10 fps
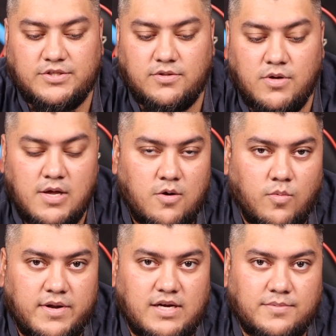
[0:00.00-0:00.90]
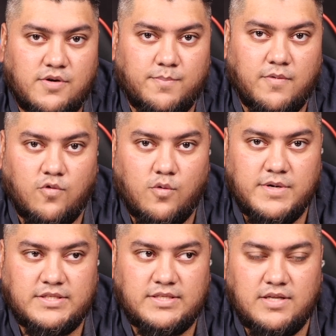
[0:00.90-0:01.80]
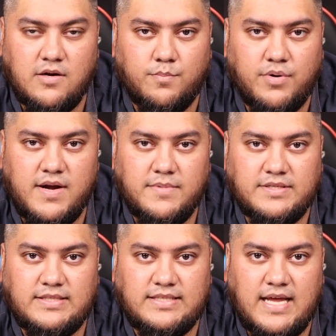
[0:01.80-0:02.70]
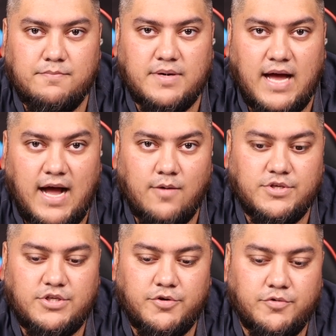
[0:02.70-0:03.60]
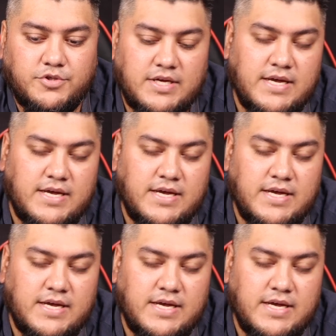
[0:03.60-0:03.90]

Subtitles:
So when it comes to performance, they're pretty much the same, but I would choose